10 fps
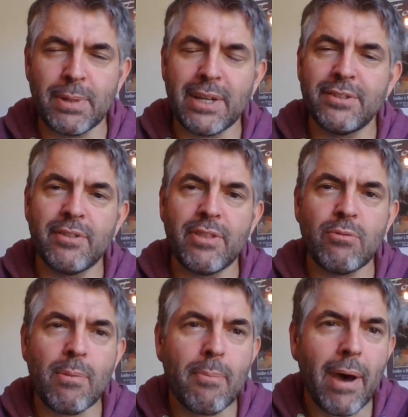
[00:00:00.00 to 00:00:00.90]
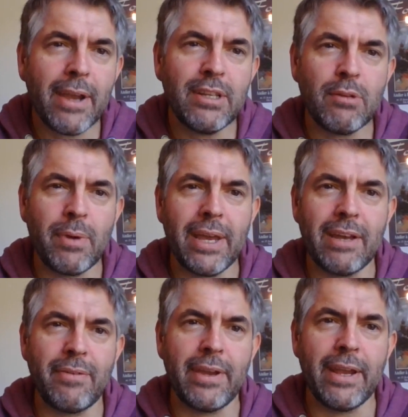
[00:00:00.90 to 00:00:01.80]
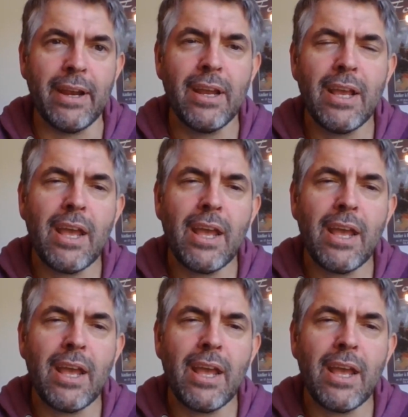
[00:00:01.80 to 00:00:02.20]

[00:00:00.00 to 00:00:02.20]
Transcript: because of the reminder we have here